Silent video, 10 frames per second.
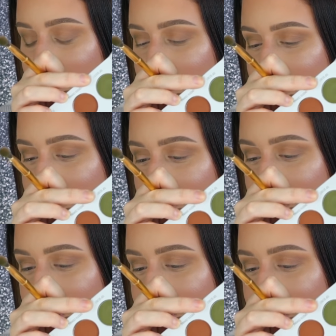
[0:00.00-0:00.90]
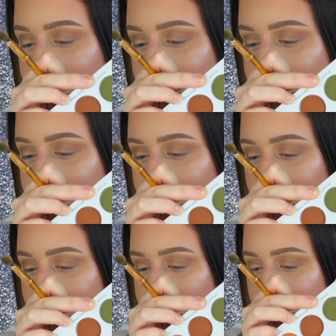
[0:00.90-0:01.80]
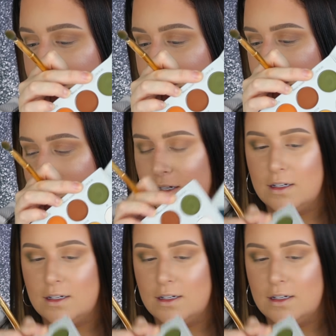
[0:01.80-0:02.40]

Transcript: super similar, the greens. I just dunked